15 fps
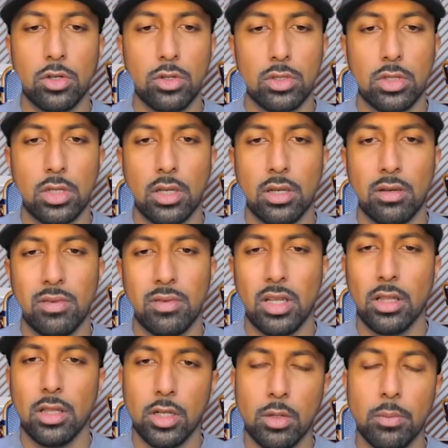are usually
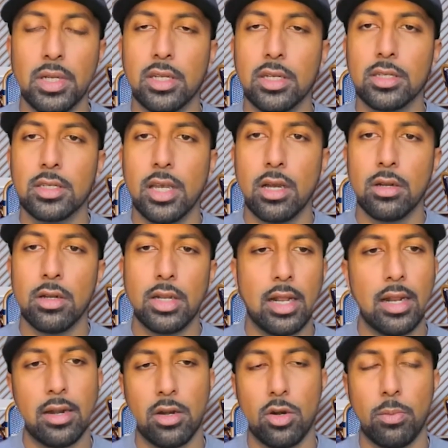a little bit discounted.
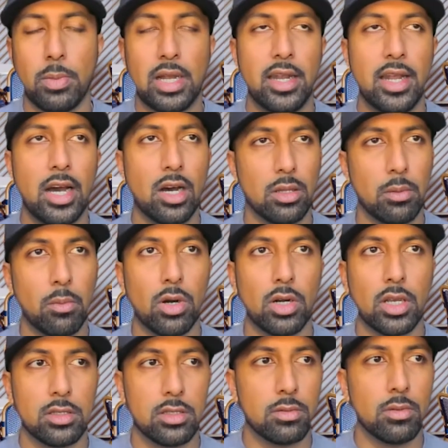I don't know about now. The
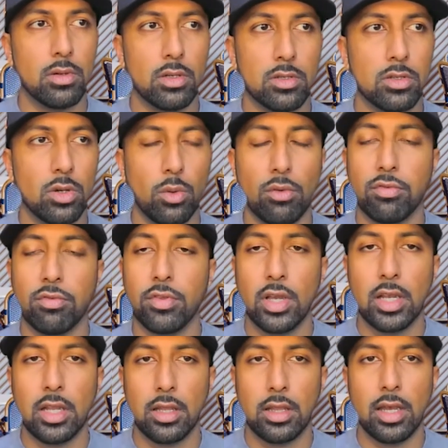market's so
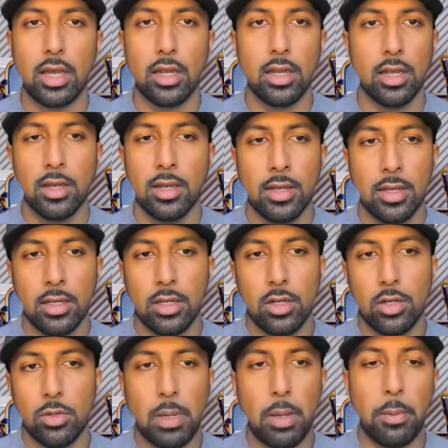inflated that, you know,
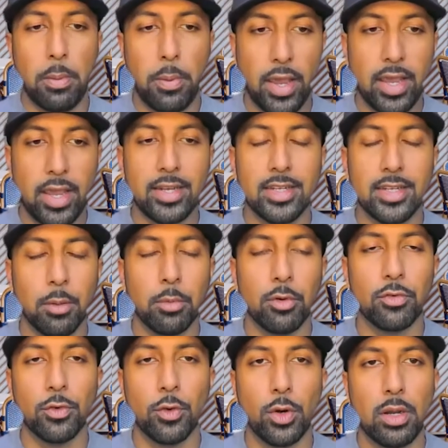you may be paying
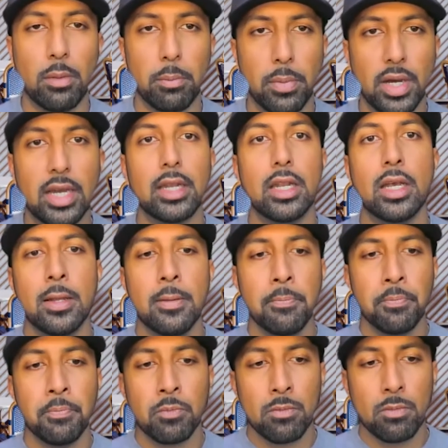double for it, right? But
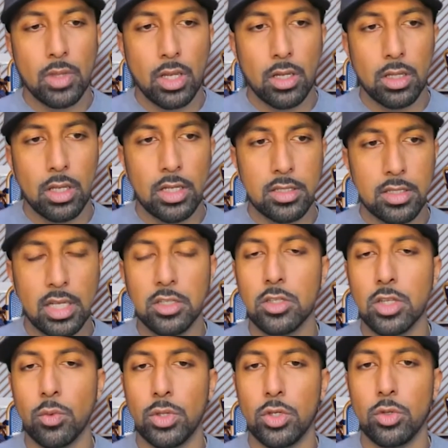
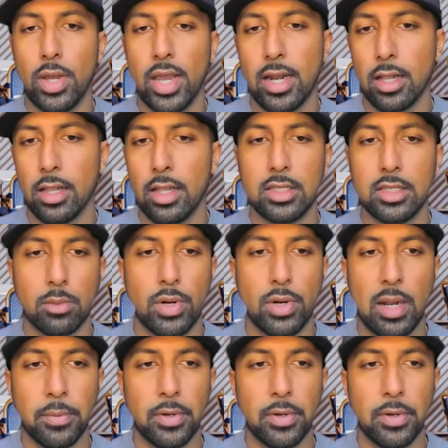essentially, when you analyze a